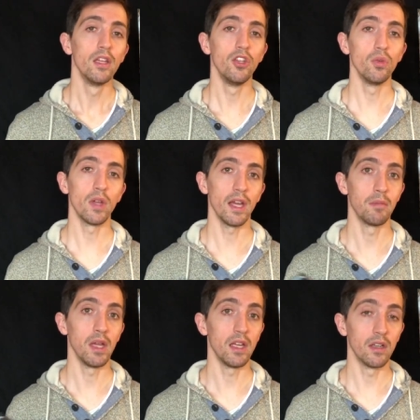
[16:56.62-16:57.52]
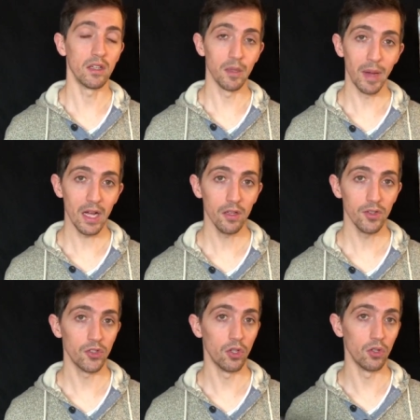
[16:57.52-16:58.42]
You can make it a Cabal,
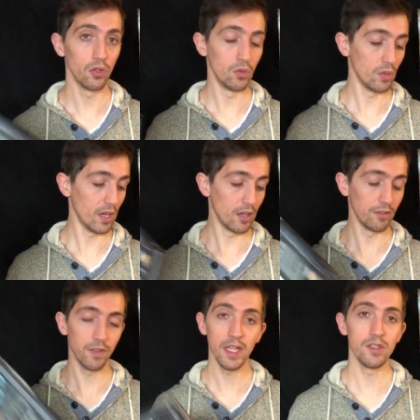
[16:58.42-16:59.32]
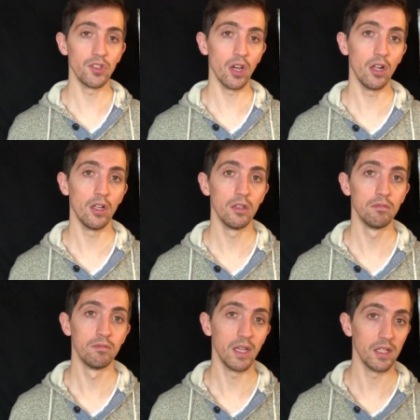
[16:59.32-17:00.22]
so Flayed Skull
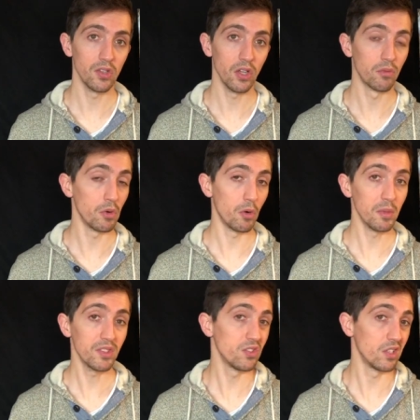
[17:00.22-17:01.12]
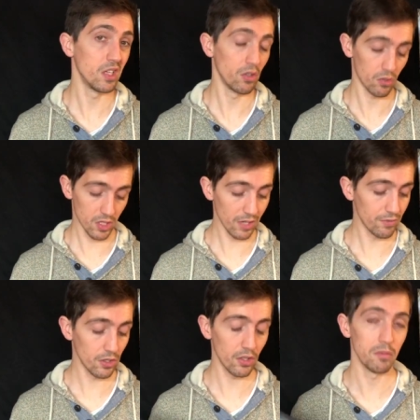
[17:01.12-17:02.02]
makes it reroll misses and ignore
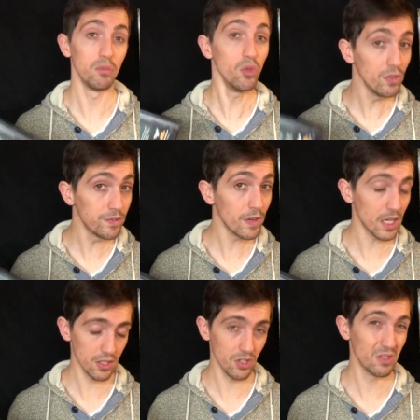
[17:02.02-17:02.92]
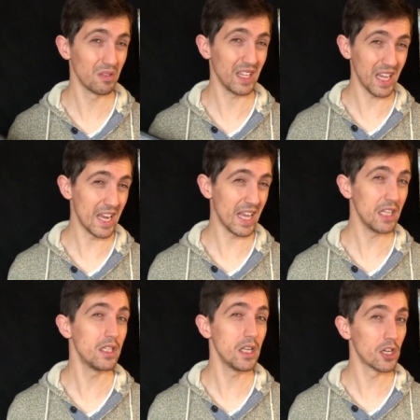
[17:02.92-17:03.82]
cover and move faster. Like an
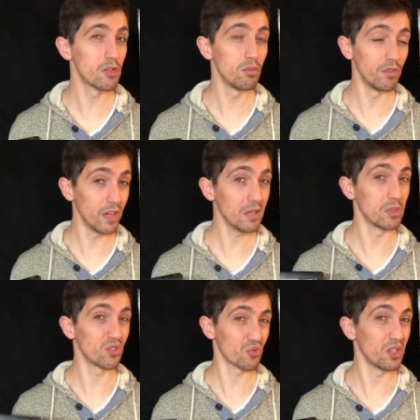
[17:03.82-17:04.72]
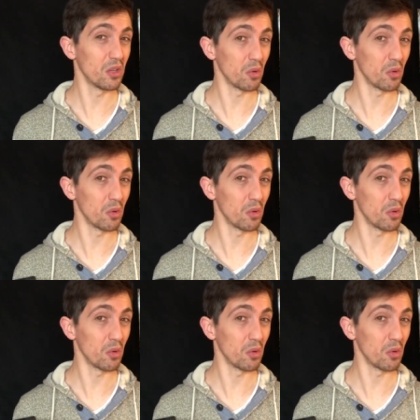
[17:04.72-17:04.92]
18-inch move Venom is really,